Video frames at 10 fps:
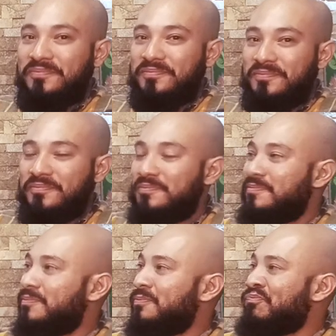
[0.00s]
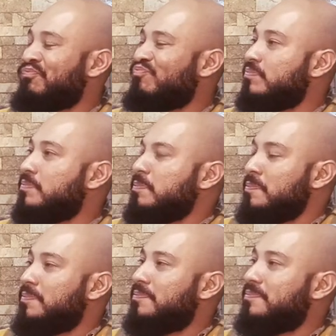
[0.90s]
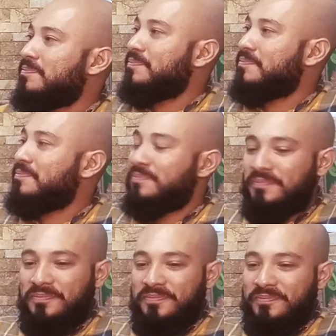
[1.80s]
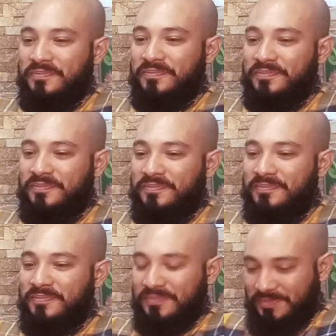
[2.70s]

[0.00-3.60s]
(not speaking)